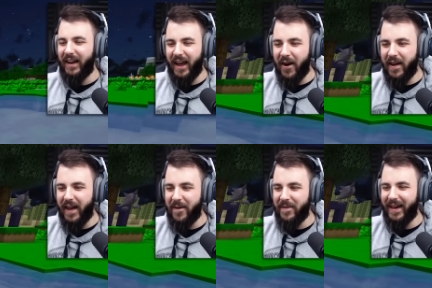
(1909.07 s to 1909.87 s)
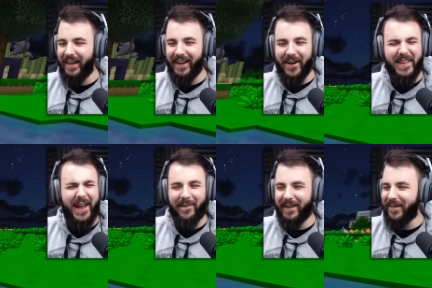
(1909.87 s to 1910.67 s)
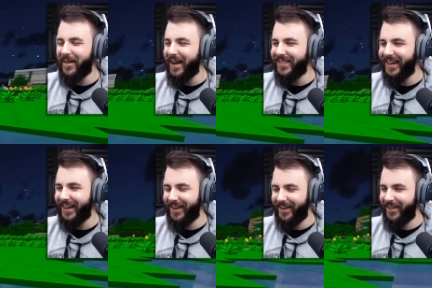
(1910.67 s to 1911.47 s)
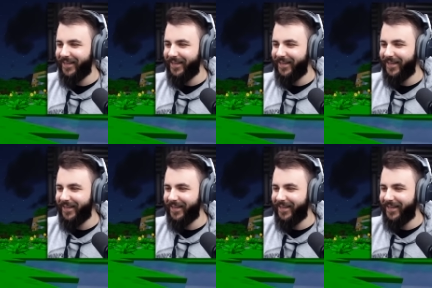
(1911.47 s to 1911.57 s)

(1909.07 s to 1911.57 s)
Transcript: Hell yeah, man. Hell yeah, we can ride that.